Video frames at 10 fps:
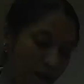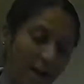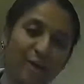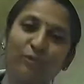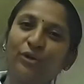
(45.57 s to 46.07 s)

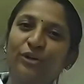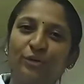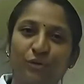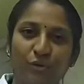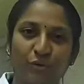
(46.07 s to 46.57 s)
I am going
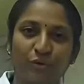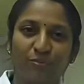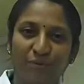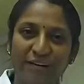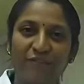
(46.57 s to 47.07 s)
to show you
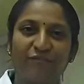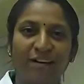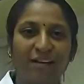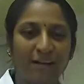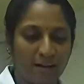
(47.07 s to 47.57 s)

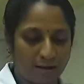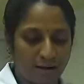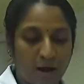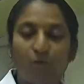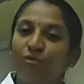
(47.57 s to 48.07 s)
briefly
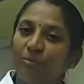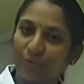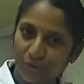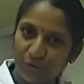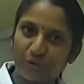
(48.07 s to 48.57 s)
how we
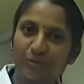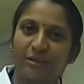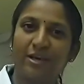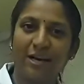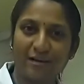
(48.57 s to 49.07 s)
produce
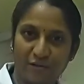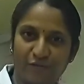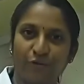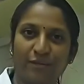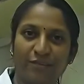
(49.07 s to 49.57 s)
the lateral
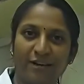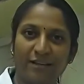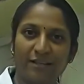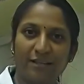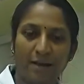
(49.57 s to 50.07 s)
flow
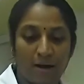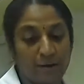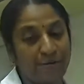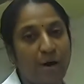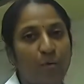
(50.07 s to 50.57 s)
device
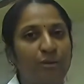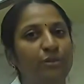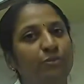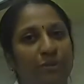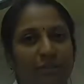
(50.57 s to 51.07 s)
and how
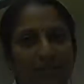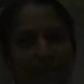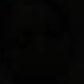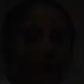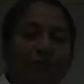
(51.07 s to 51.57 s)
it
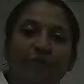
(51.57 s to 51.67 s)
works.